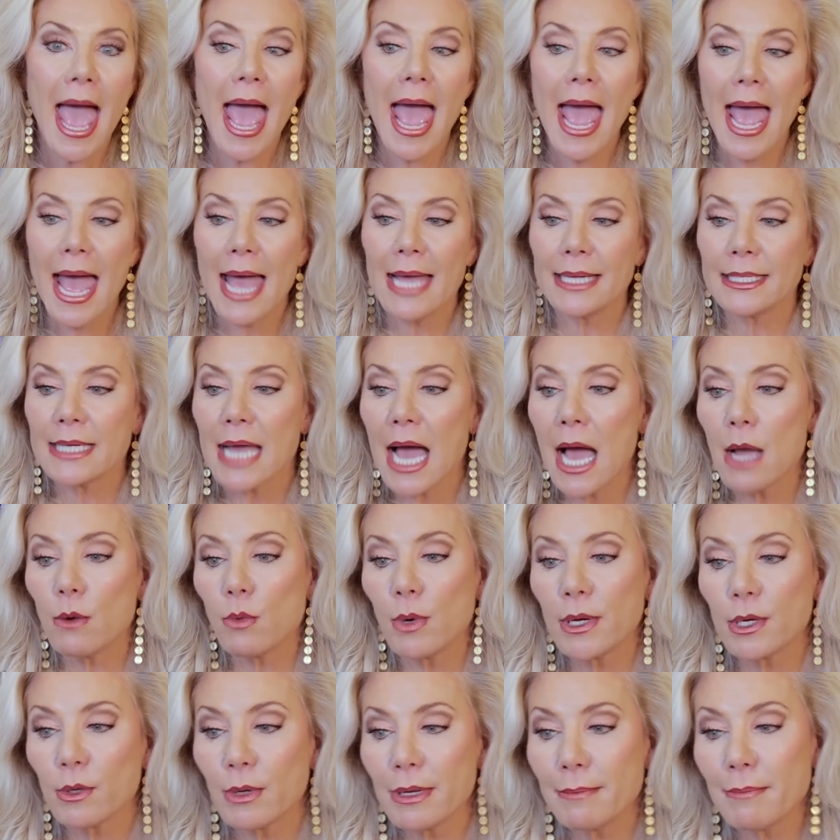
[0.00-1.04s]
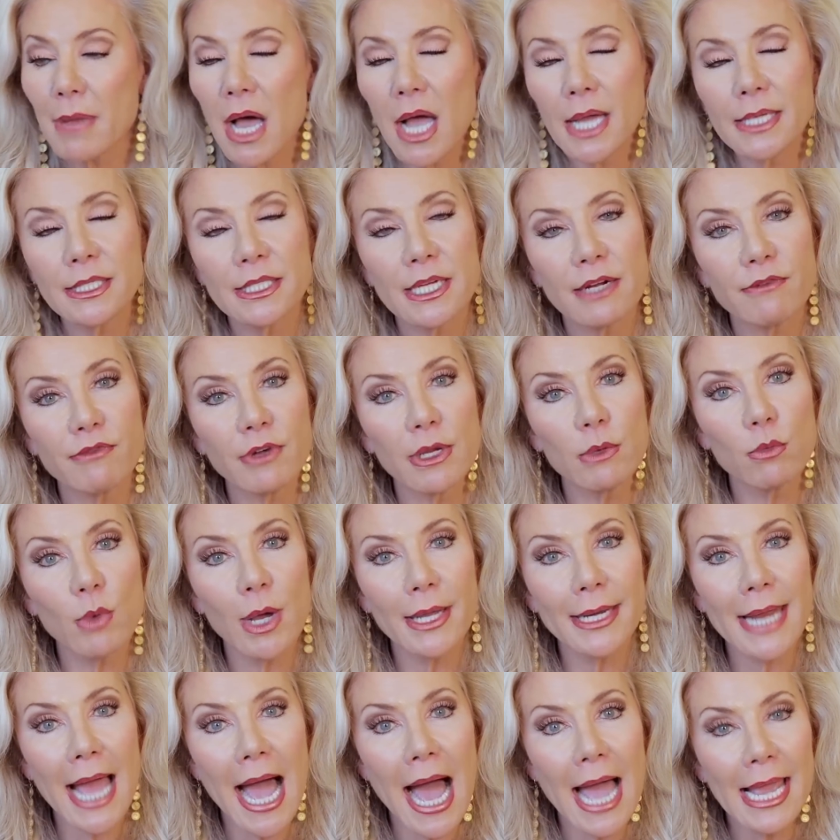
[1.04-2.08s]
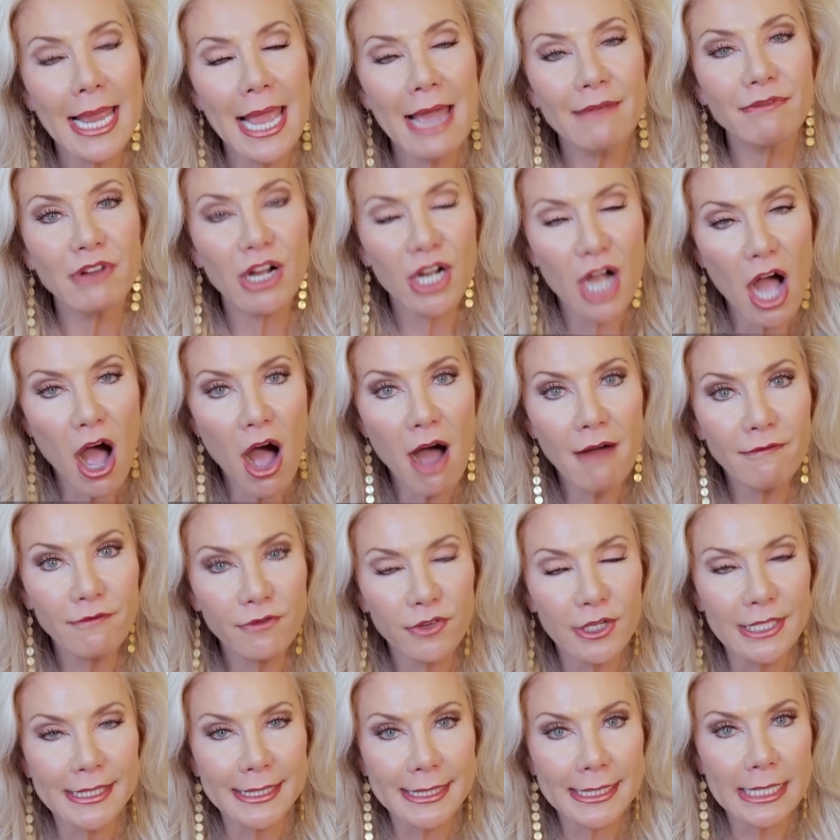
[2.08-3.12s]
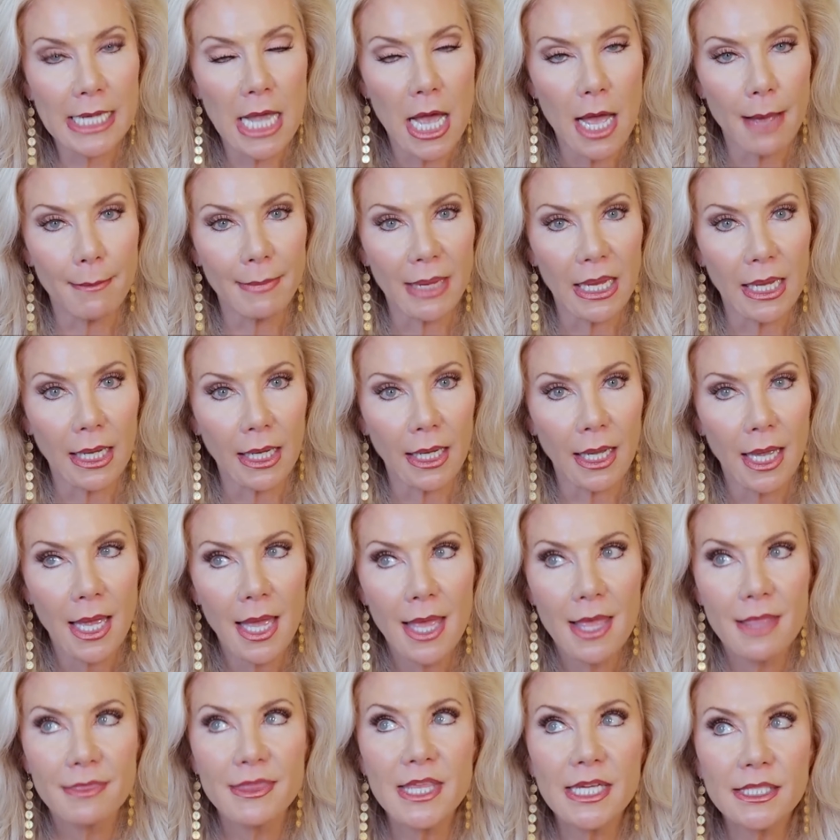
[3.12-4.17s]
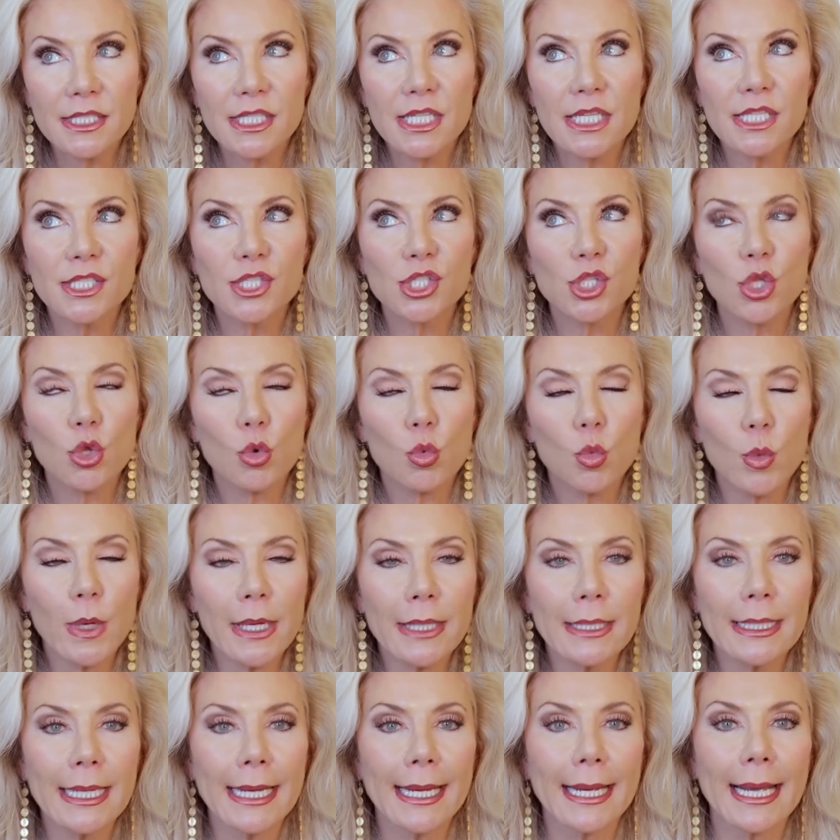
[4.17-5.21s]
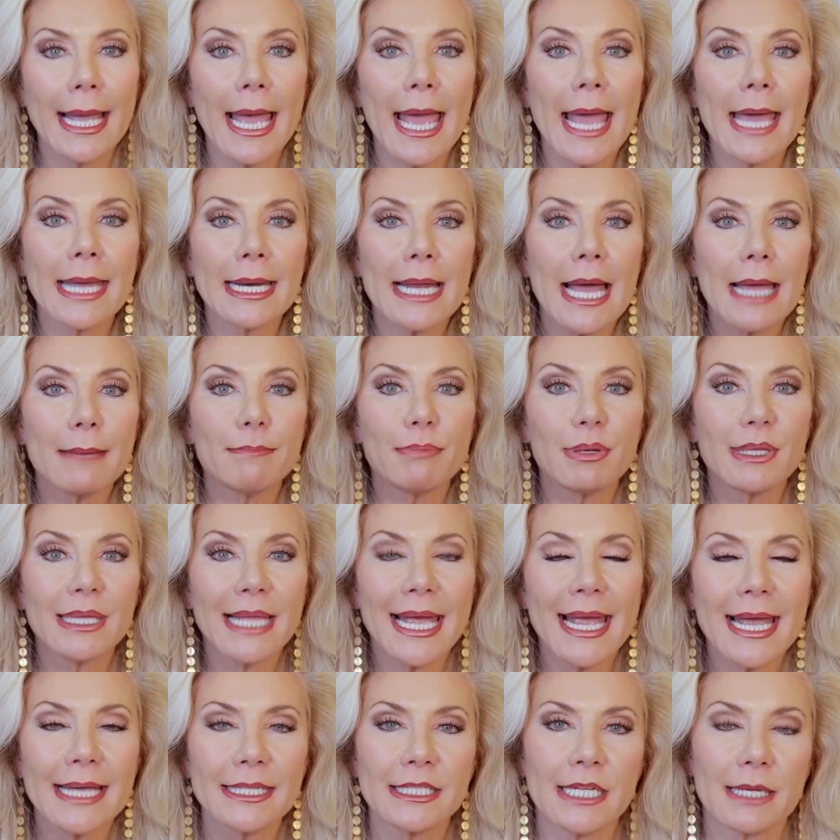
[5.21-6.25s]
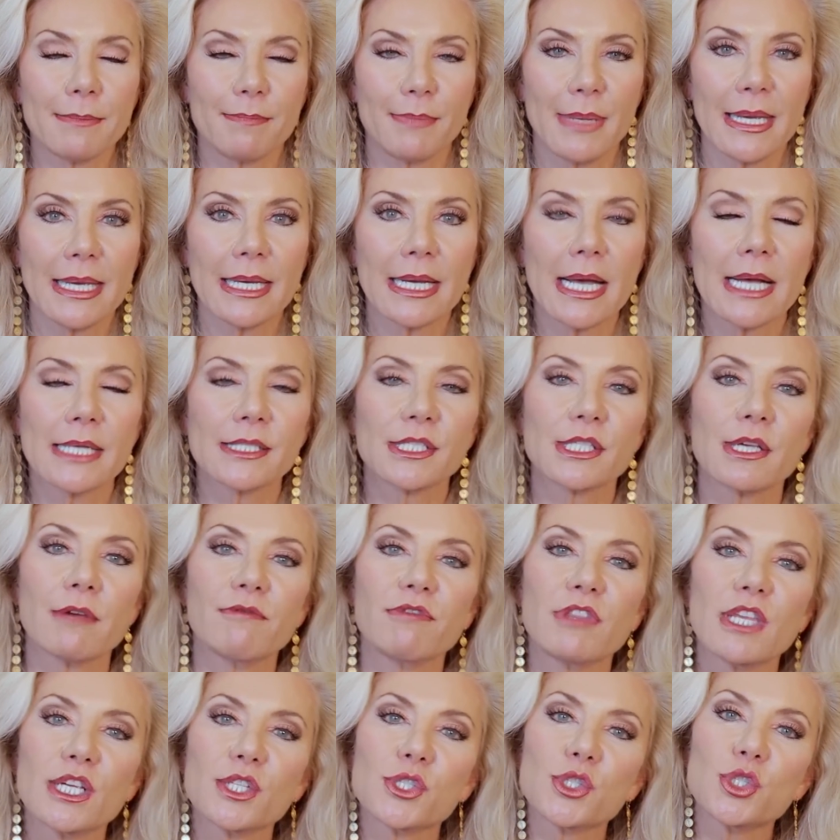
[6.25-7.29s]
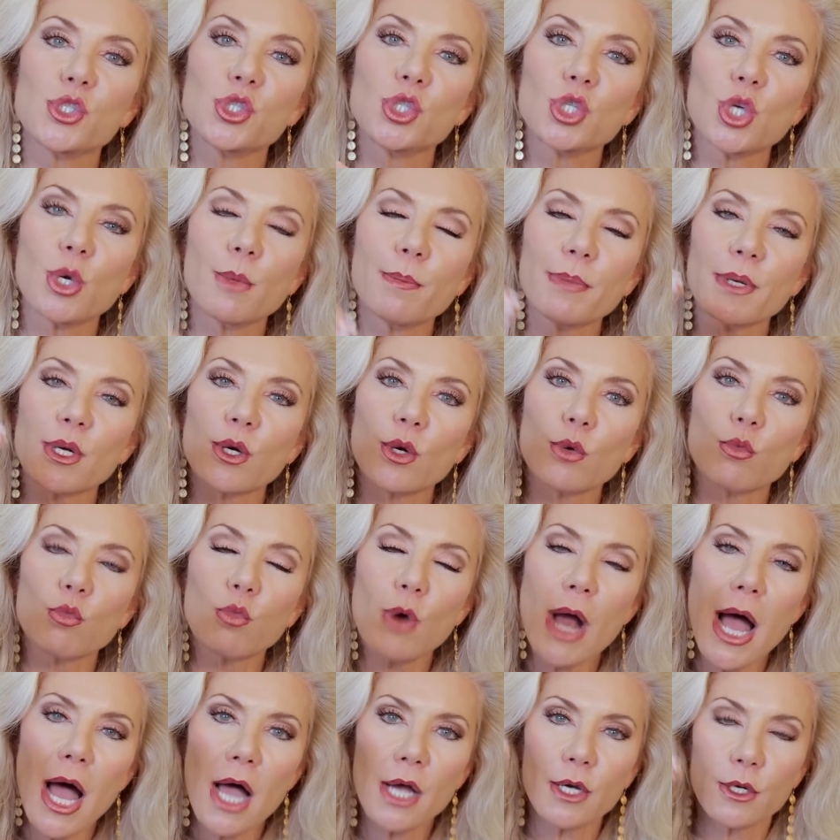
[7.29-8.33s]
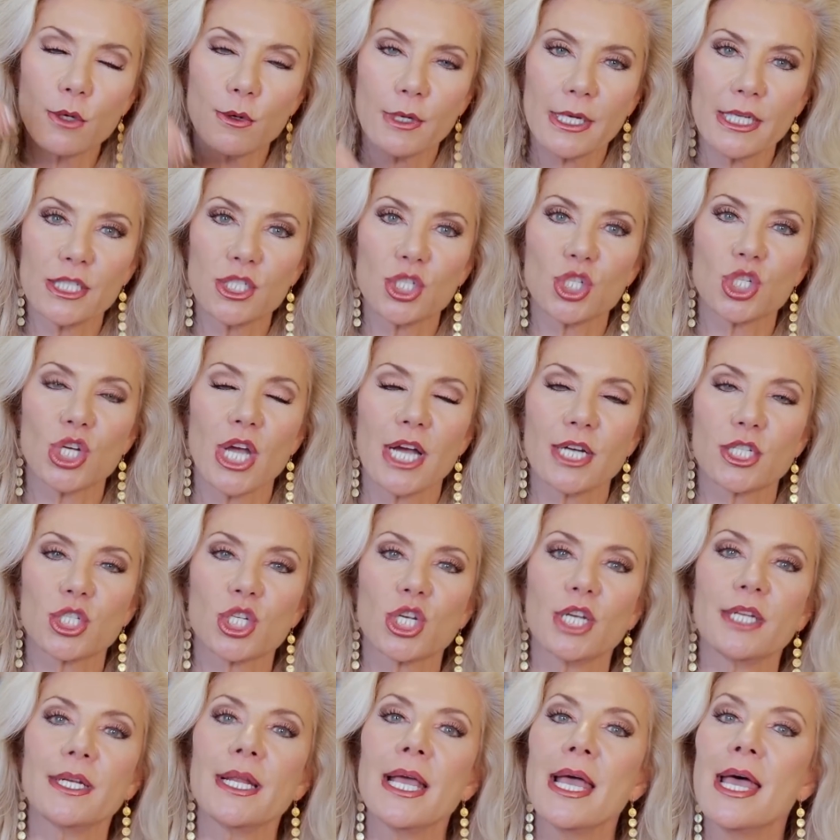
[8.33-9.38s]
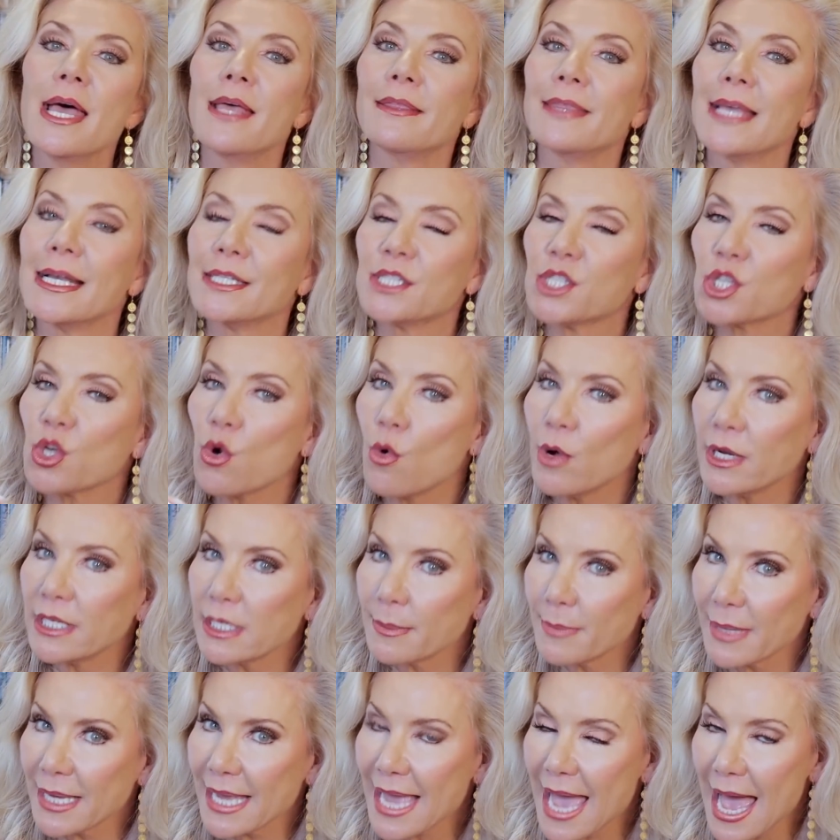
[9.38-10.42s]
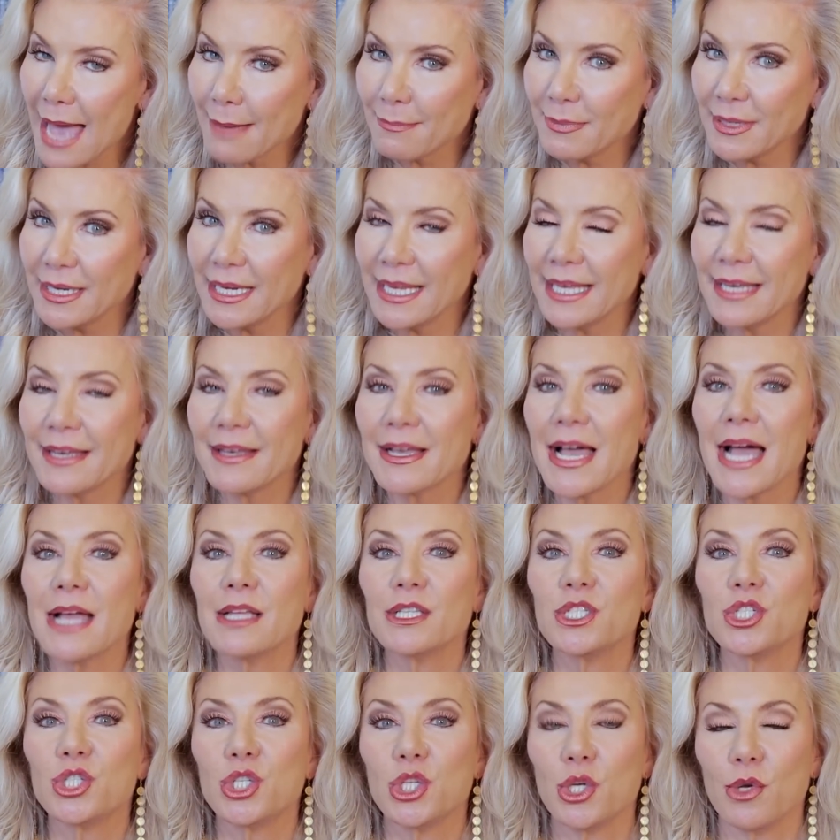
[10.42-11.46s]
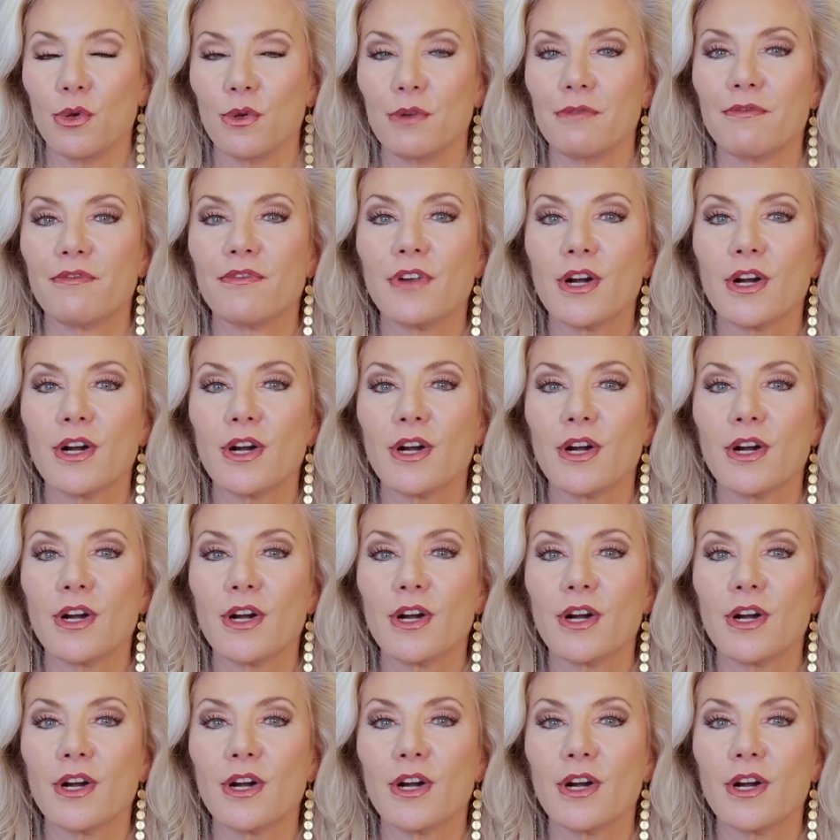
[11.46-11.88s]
And I want to remind everyone, I have a conference coming. This is thrilling, and I planned it because of this Jupiter-Rahu conjunction that's going to be happening June